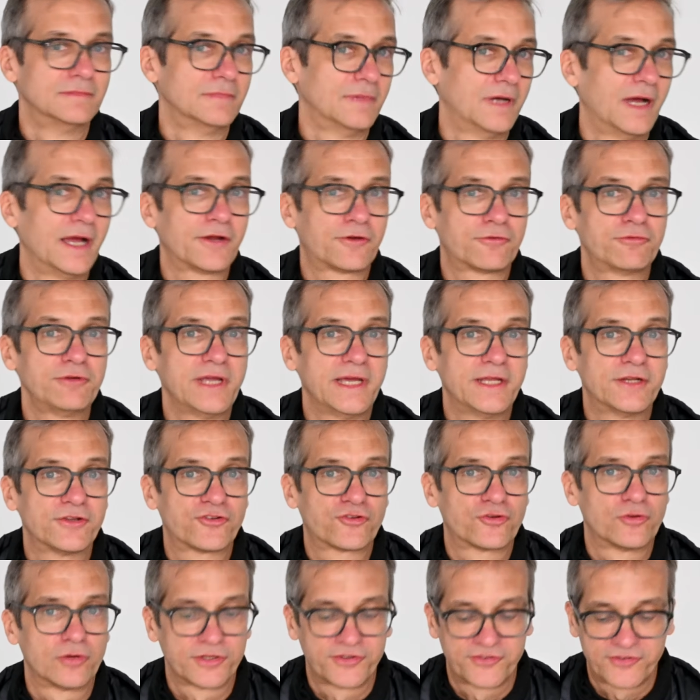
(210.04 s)
I create a
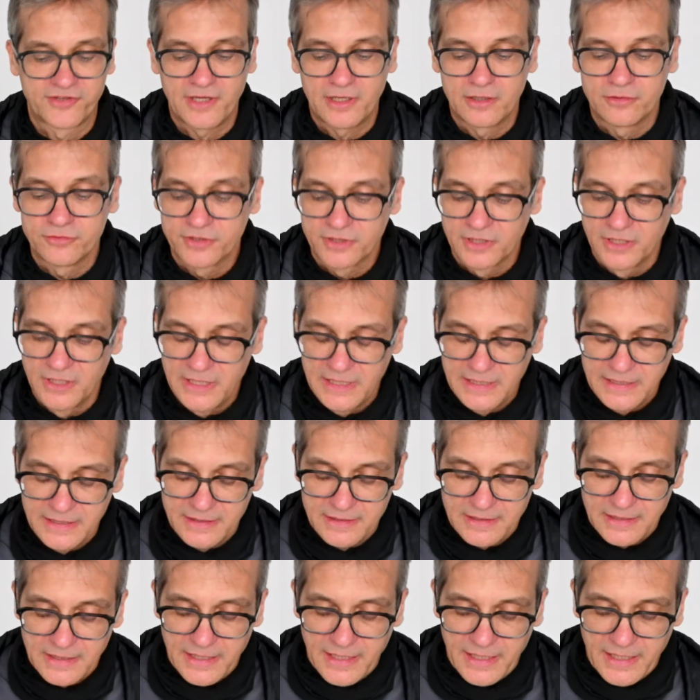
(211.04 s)
short sound.
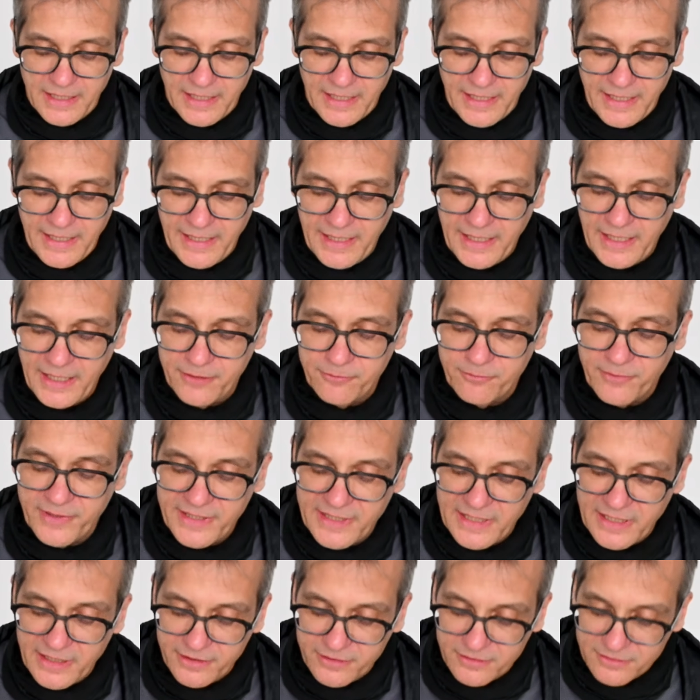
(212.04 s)
And when
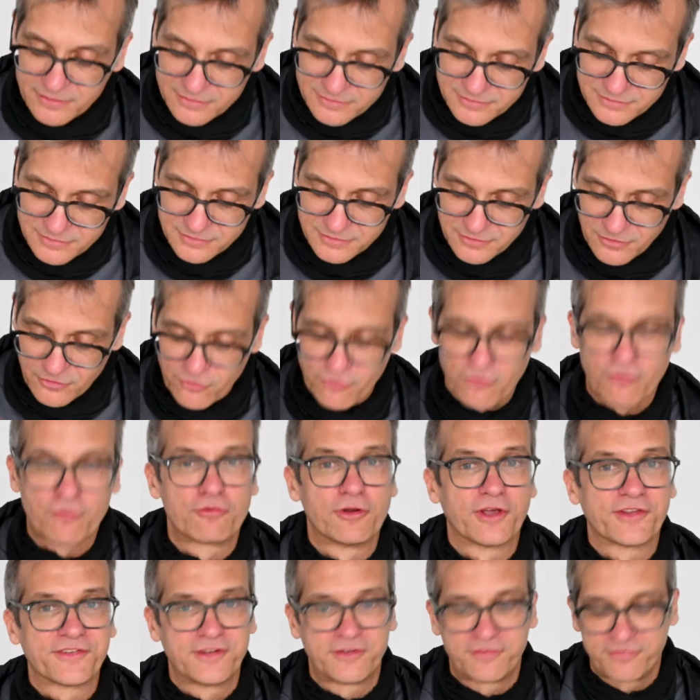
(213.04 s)
I
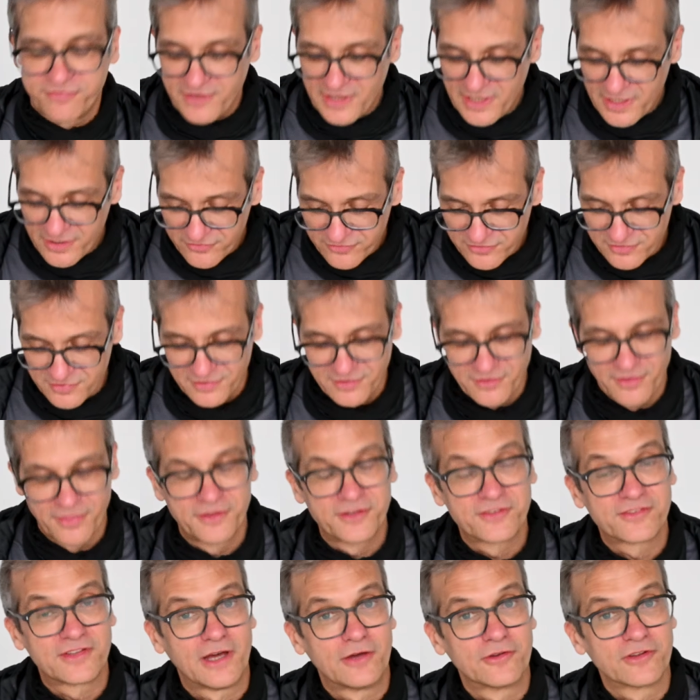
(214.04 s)
cross it fast,
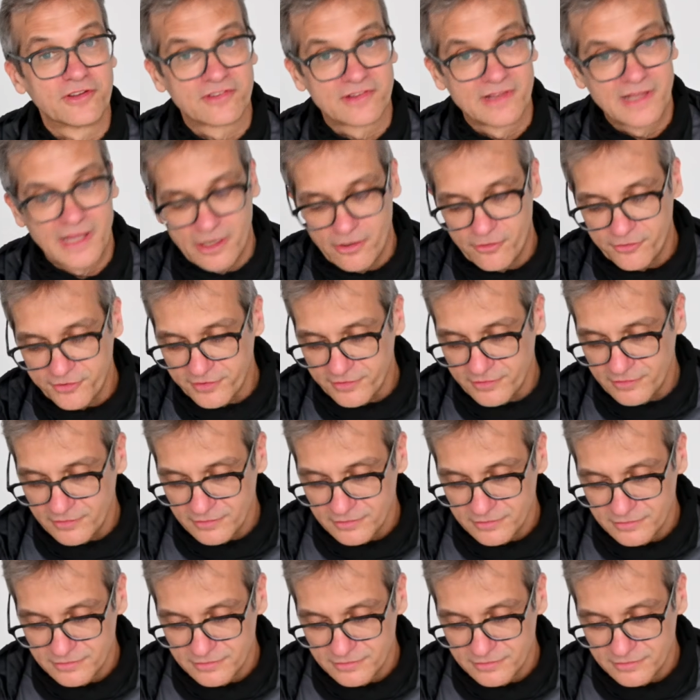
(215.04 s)
the sound is louder.